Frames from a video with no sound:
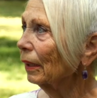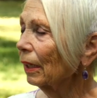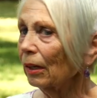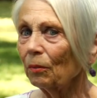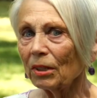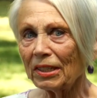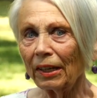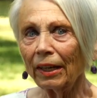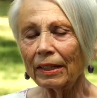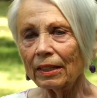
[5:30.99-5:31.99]
It was
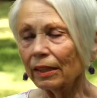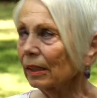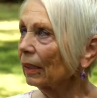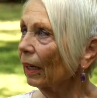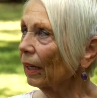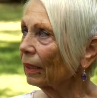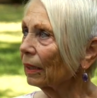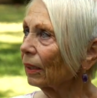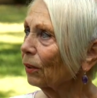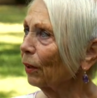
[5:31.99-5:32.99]
an idea
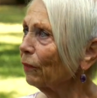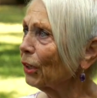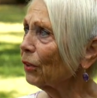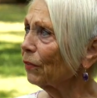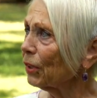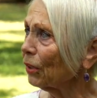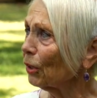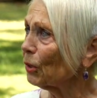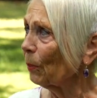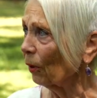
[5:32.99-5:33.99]
that the Convention
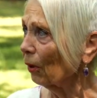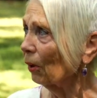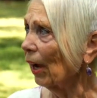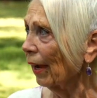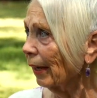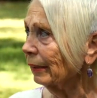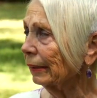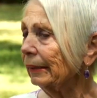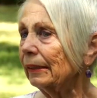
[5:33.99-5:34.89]
Visitors Bureau had,